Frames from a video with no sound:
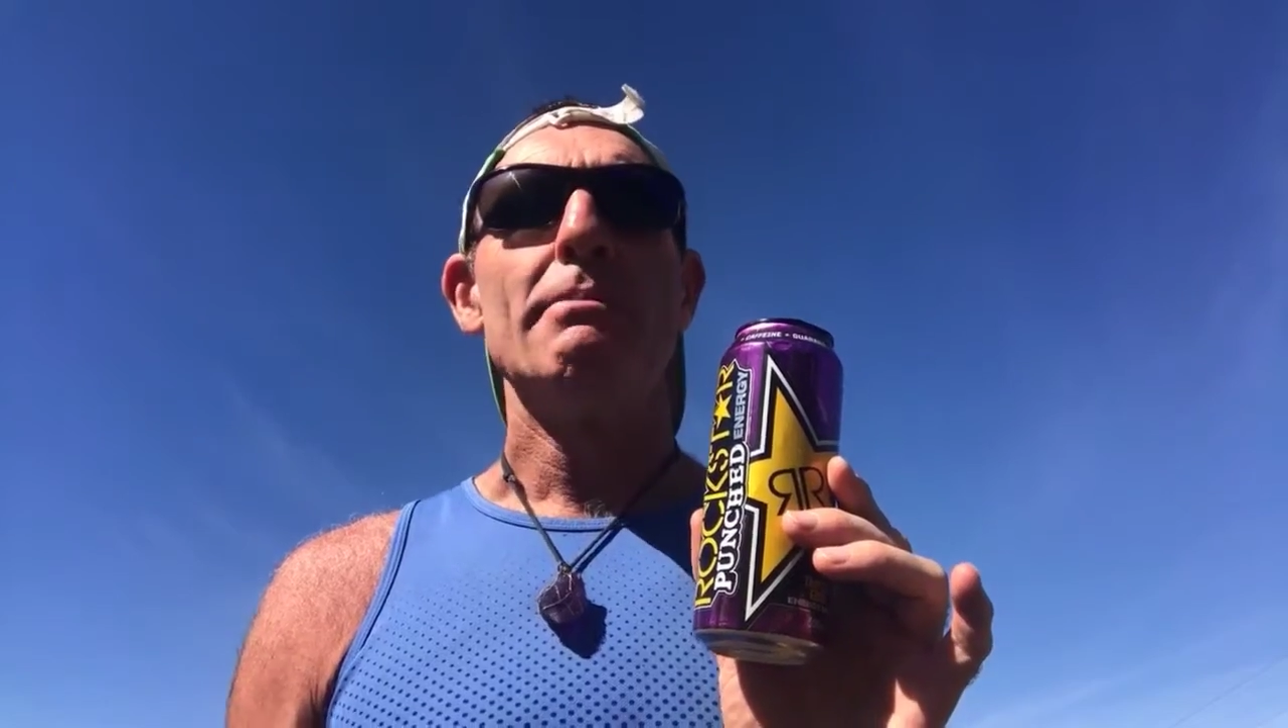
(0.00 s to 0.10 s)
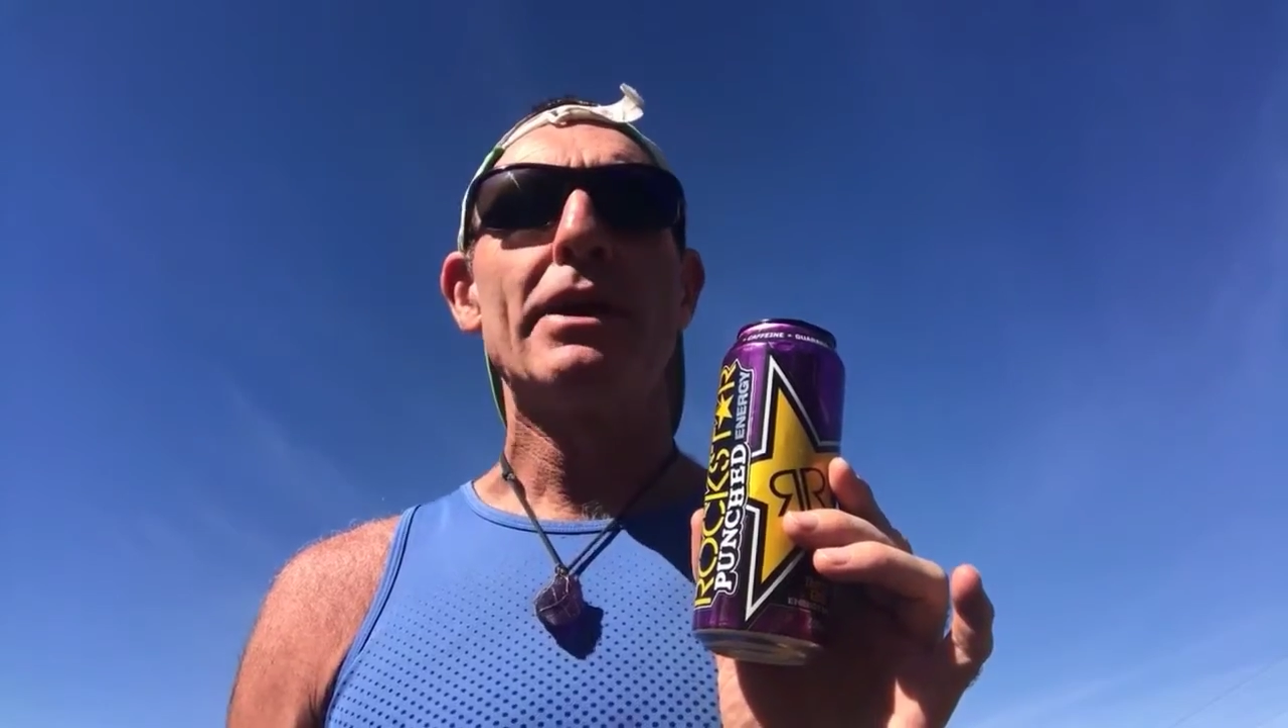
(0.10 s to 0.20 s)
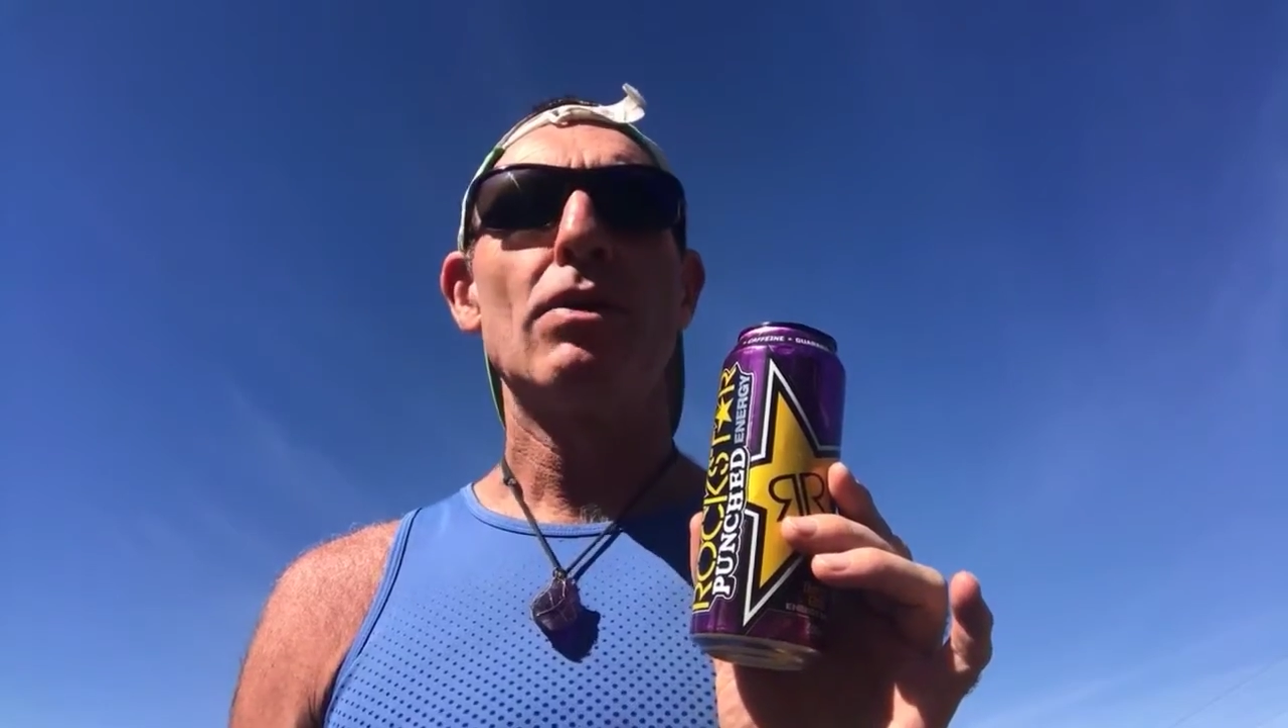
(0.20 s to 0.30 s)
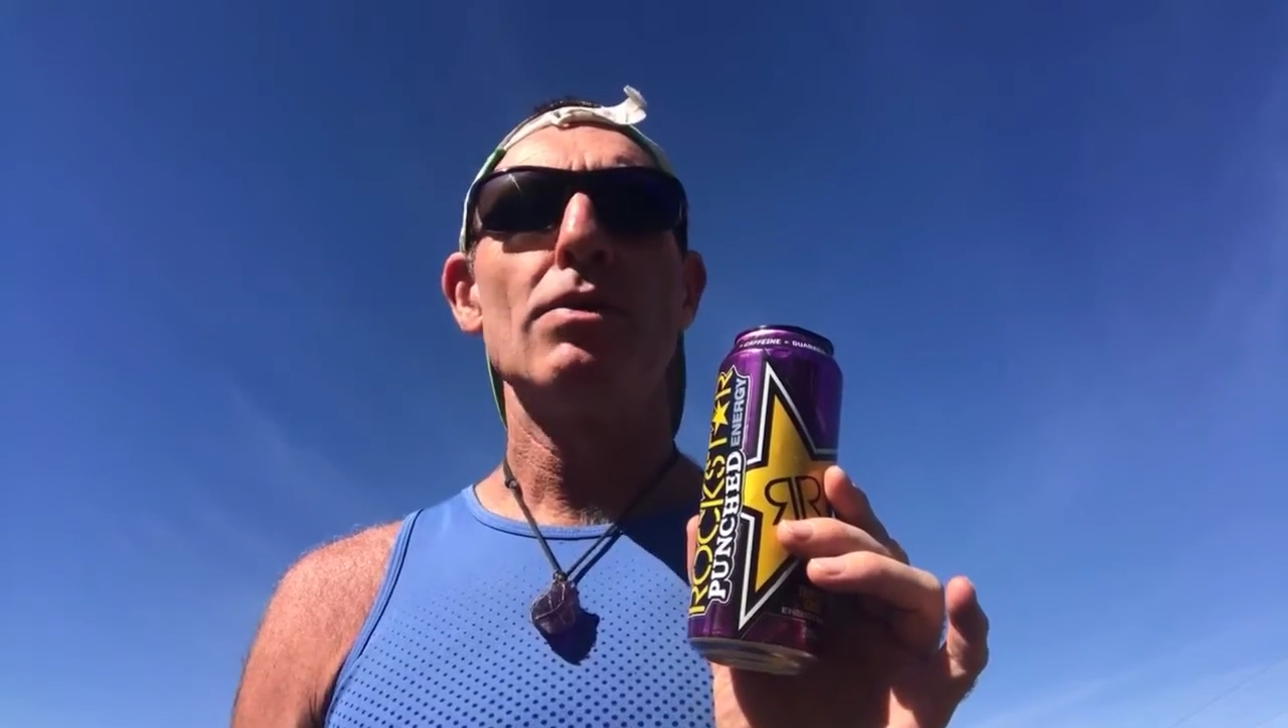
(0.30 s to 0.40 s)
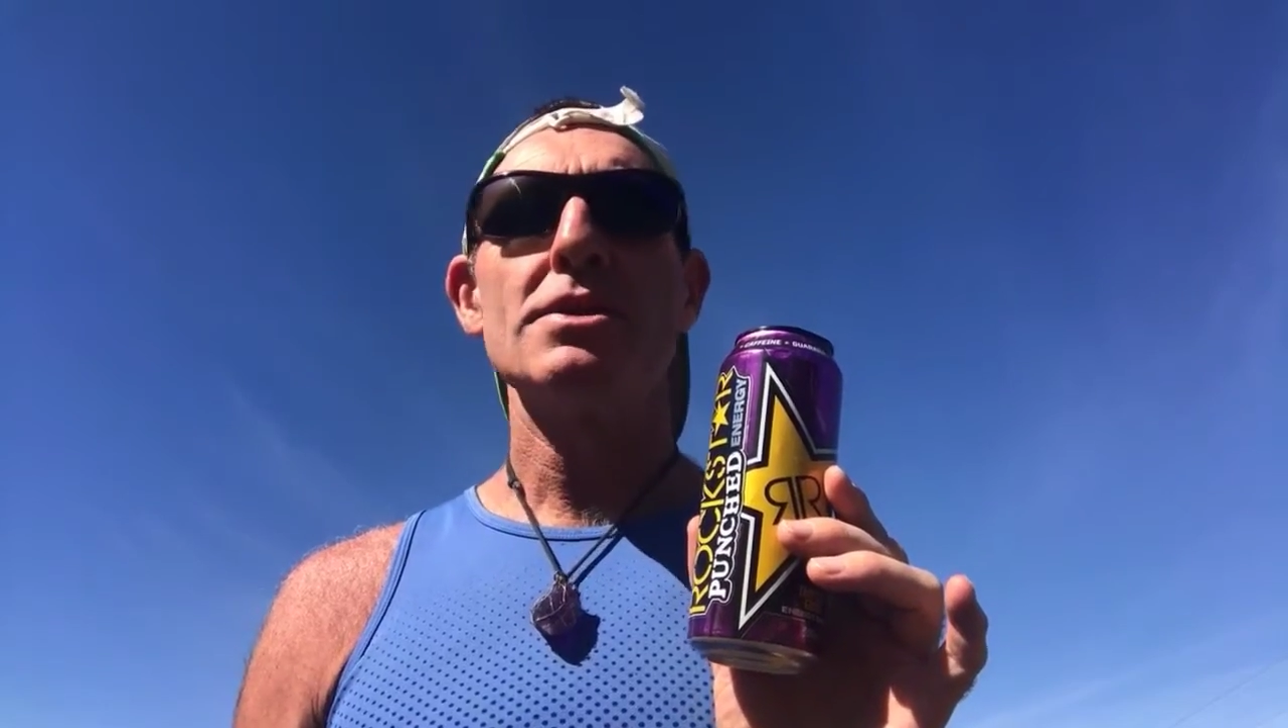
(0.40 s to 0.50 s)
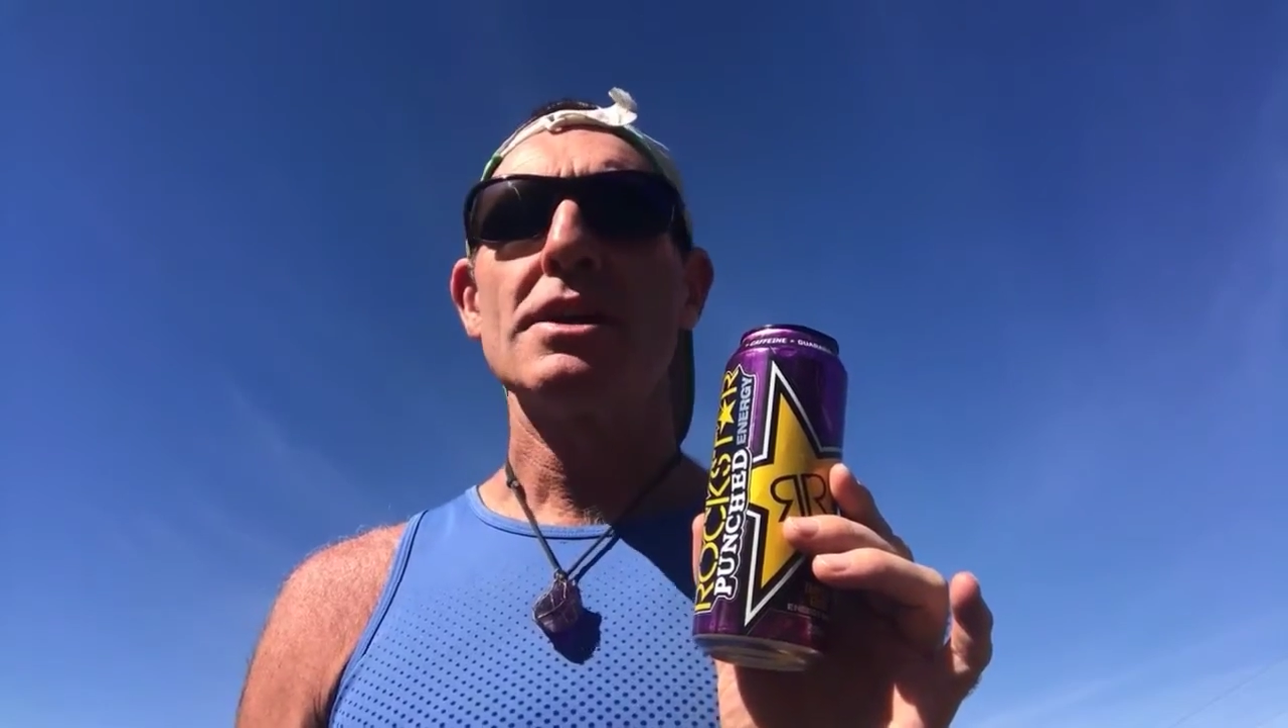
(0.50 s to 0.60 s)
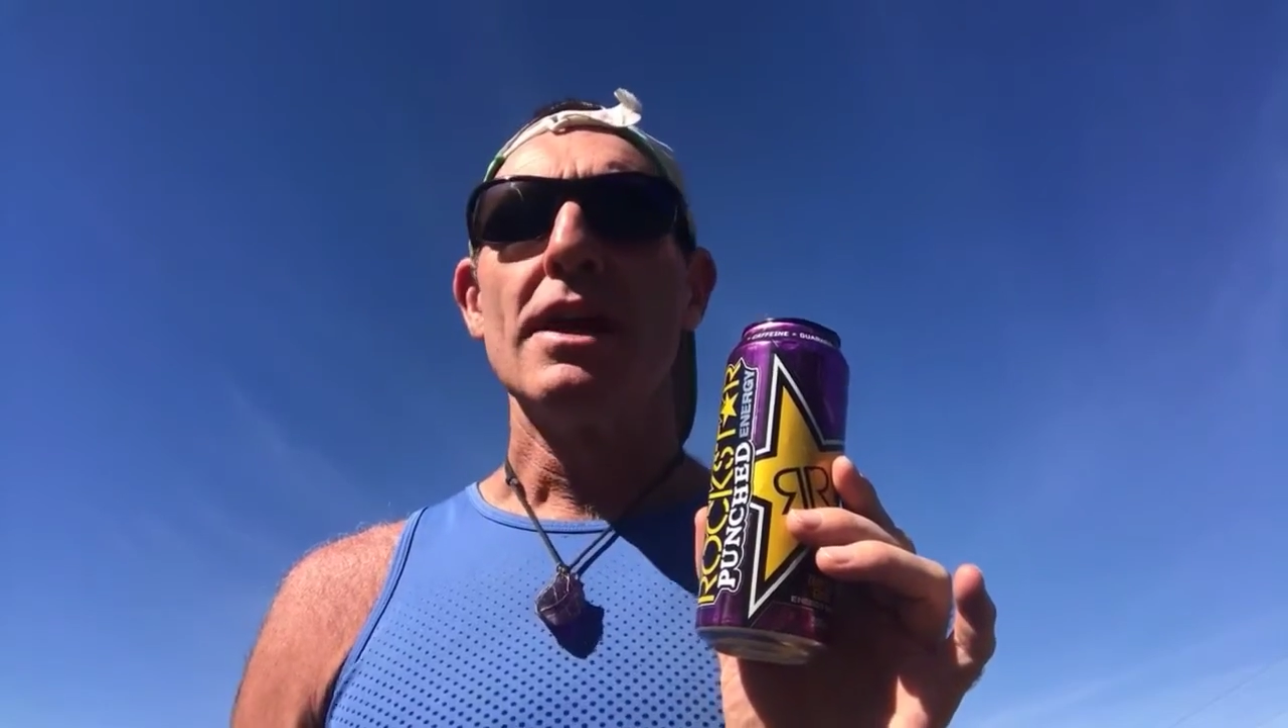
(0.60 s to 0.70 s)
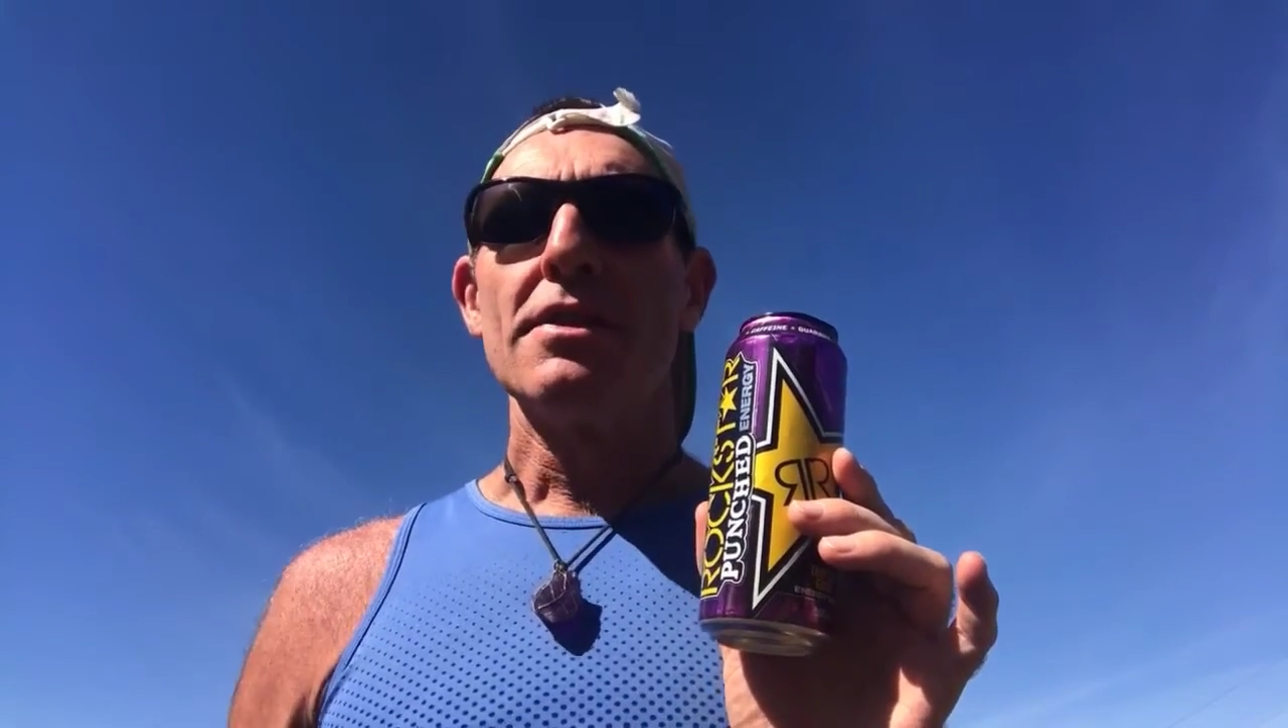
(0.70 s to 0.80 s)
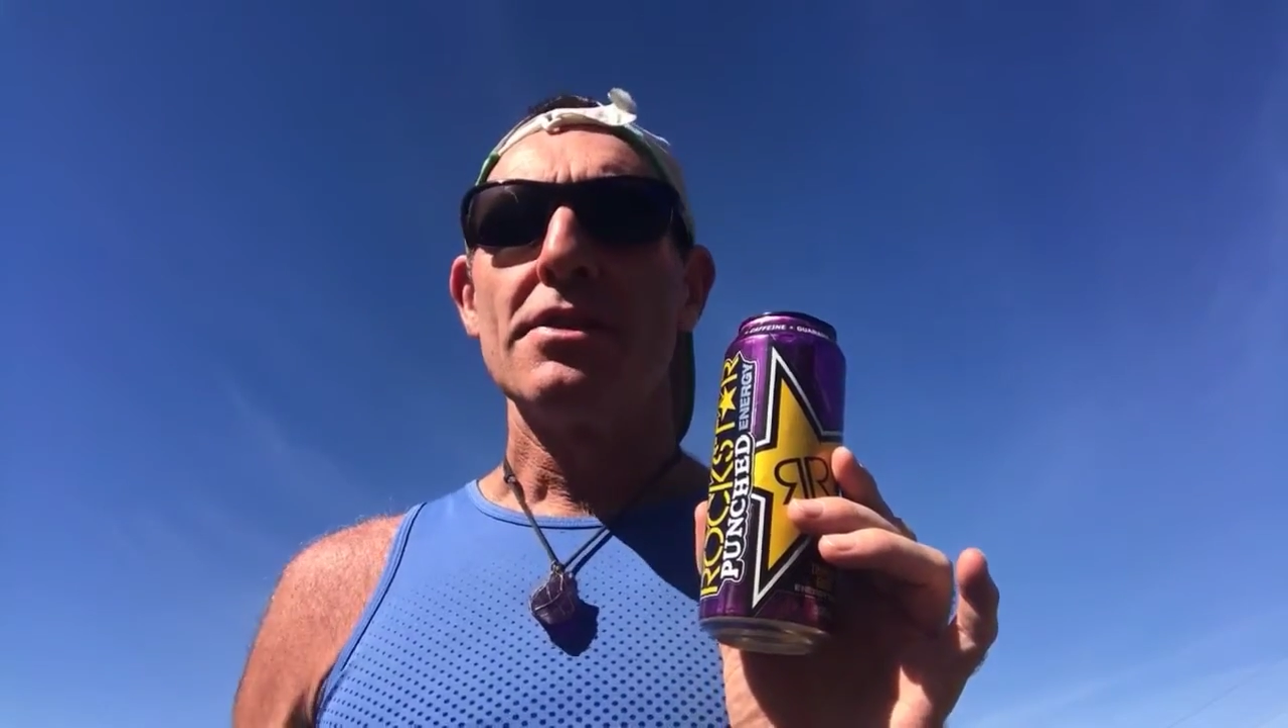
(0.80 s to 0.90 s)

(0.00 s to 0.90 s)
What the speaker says: Because